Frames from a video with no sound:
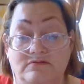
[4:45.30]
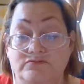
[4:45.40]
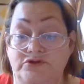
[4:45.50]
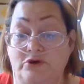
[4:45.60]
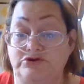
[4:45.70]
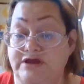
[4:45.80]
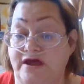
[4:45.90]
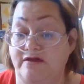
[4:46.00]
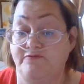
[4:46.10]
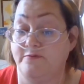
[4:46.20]
no
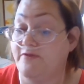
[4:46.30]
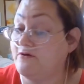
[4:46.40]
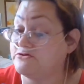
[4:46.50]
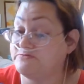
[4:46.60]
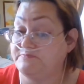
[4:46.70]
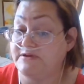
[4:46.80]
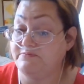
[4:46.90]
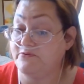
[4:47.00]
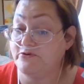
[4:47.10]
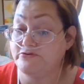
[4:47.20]
shade for those
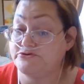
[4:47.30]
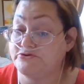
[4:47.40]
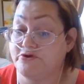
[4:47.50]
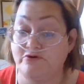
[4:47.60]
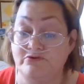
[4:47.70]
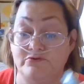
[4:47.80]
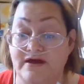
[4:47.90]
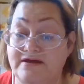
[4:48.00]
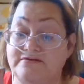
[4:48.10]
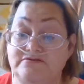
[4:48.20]
people who do go
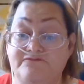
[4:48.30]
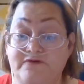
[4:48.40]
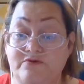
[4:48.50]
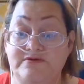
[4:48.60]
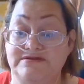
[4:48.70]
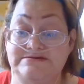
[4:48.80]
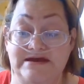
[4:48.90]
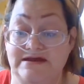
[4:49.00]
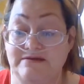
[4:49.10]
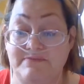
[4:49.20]
and frequent the
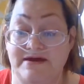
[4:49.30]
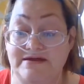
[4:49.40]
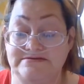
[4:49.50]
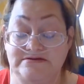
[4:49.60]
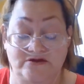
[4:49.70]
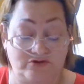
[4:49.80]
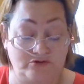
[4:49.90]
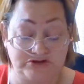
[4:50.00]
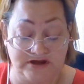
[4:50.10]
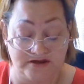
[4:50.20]
tanning beds.
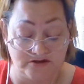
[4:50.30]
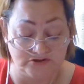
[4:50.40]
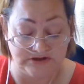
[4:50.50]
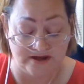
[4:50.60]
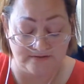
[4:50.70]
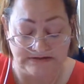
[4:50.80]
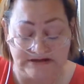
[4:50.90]
No shade, no shade.